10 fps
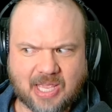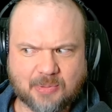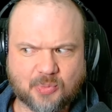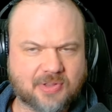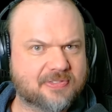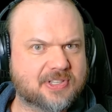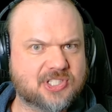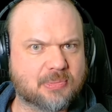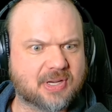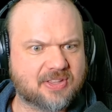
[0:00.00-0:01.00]
game with
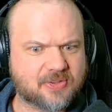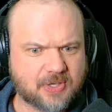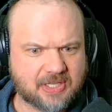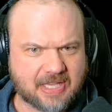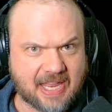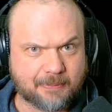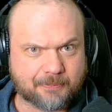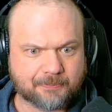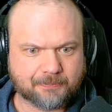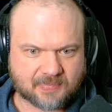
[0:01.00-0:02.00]
Gemini 3 game.